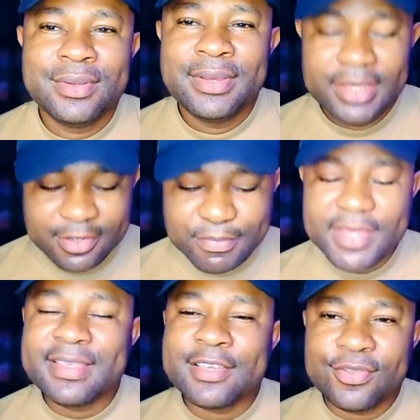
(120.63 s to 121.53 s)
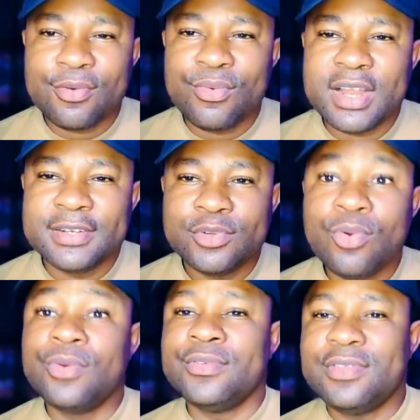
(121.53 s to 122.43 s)
it means that someone
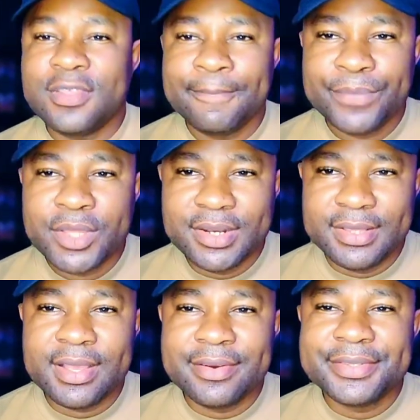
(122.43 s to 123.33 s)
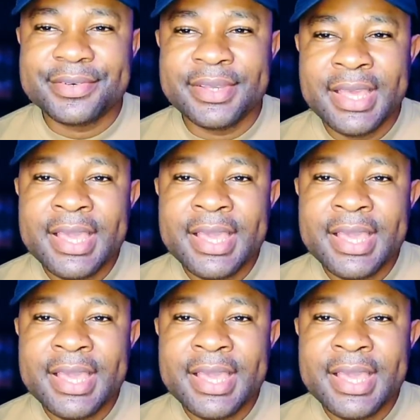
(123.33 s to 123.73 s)
owns the territory.